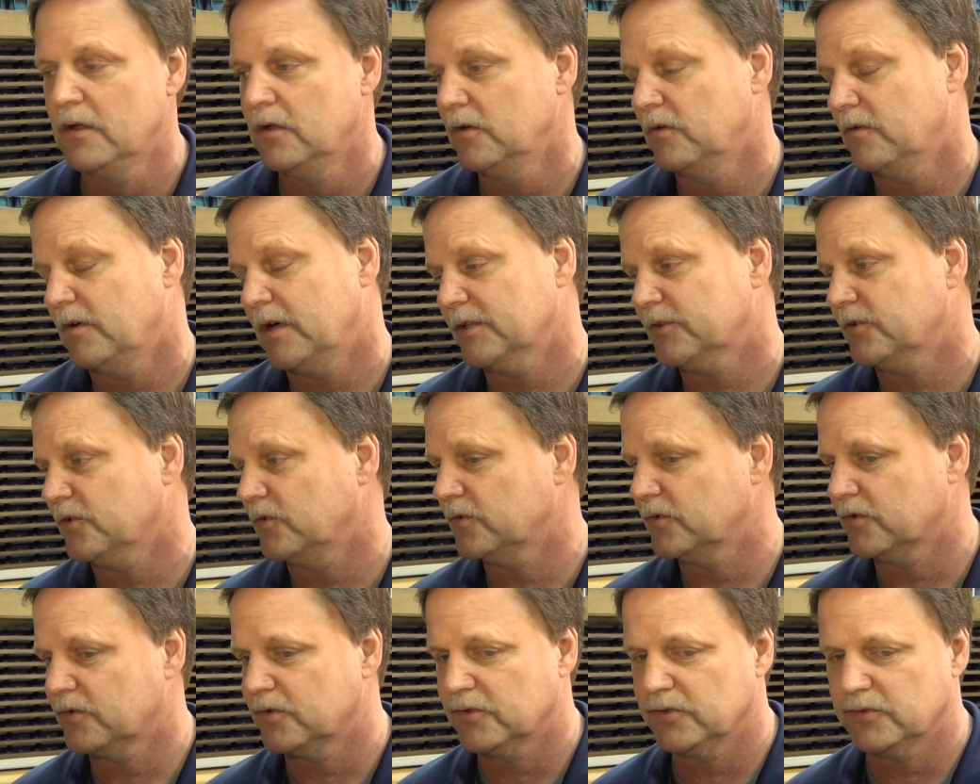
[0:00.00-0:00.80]
Well, I
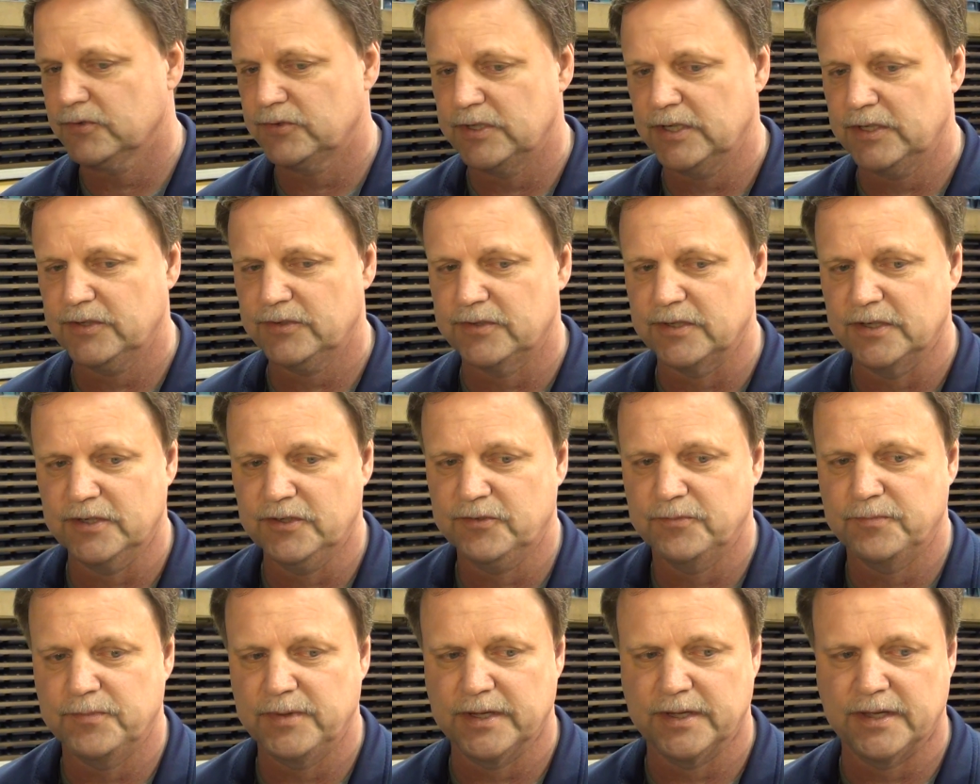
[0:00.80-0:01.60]
told the girls yesterday
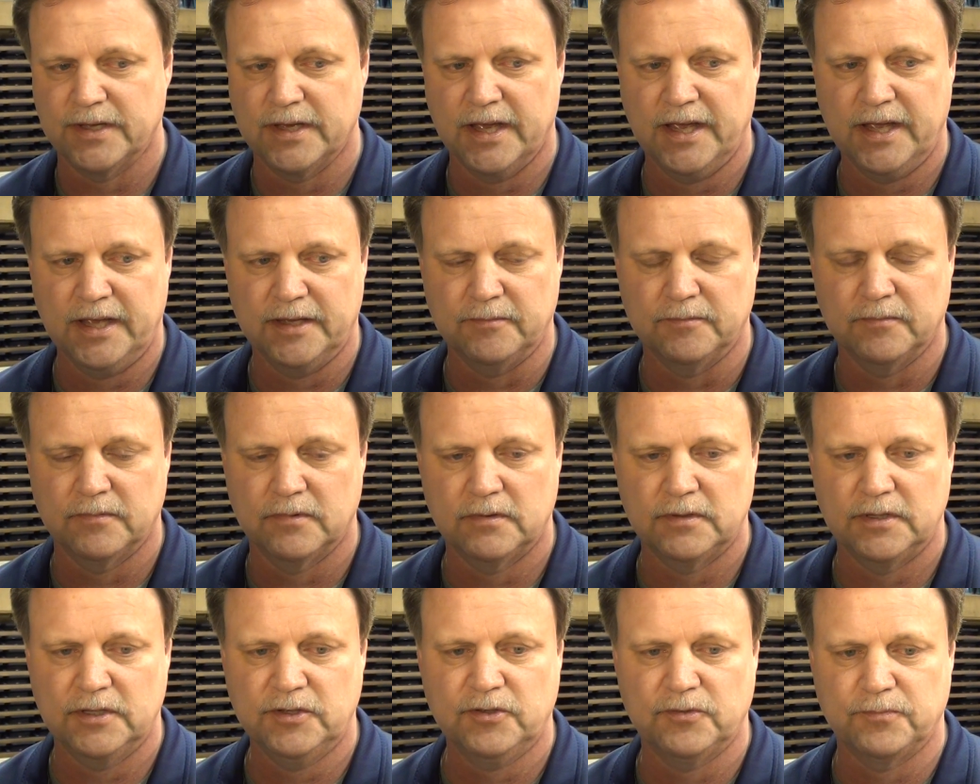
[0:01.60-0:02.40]
this is a big game.
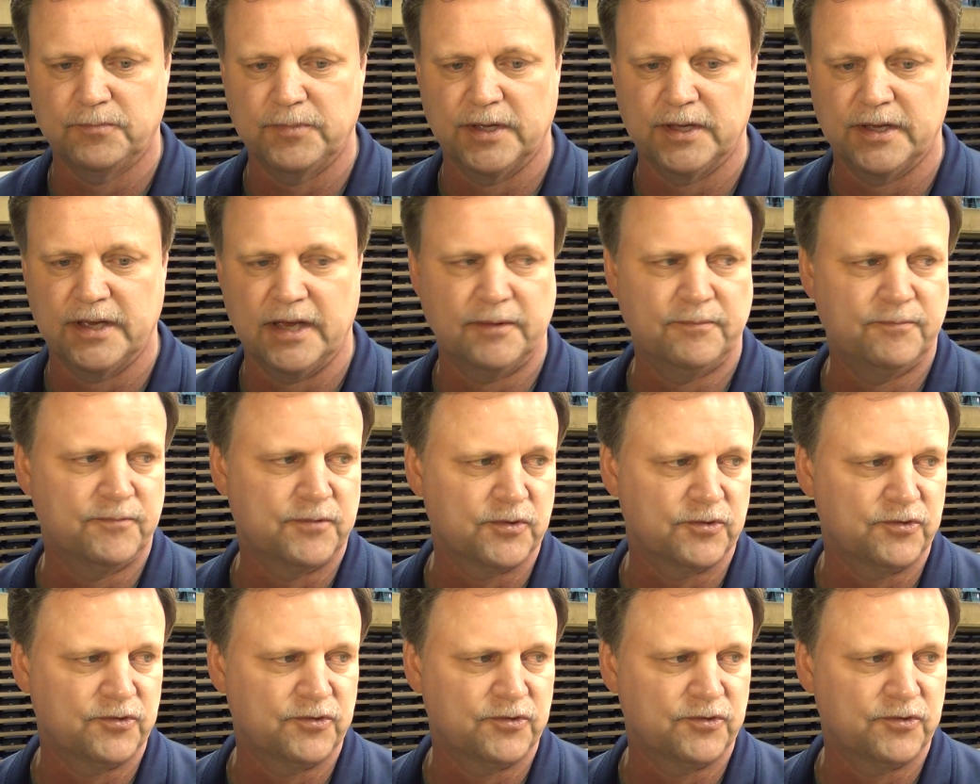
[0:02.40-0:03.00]
This is a big game for